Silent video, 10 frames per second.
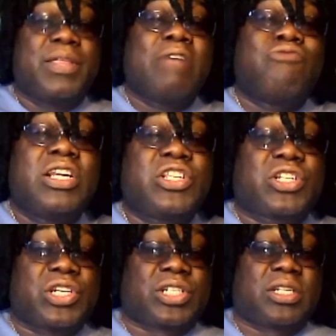
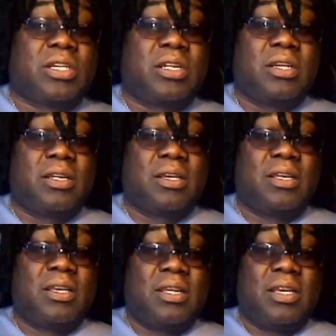
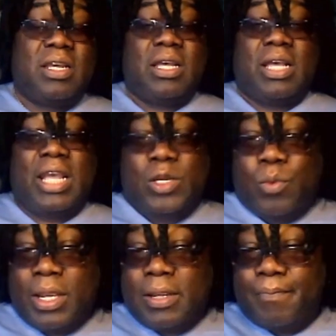
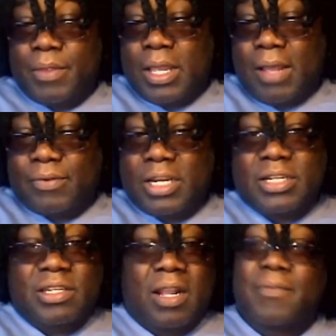Anyway, I'm
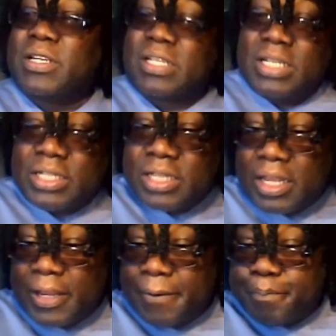gonna stop. It's
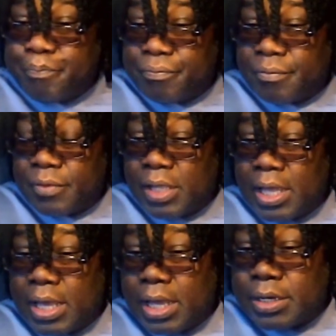
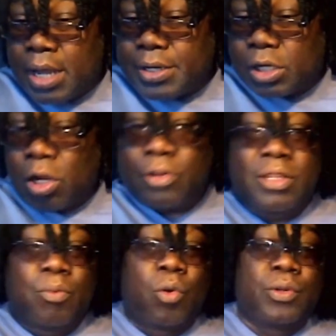9 o'clock
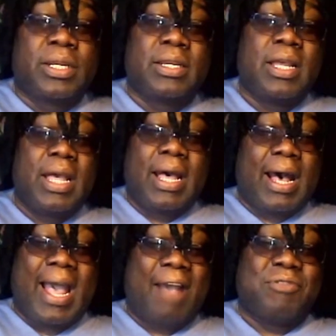in the morning.
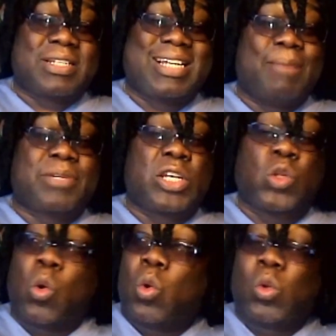I haven't slept
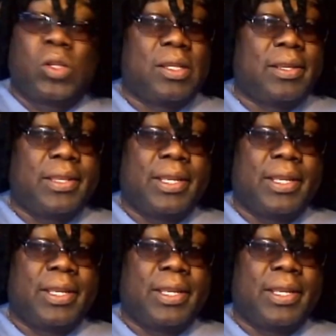at all.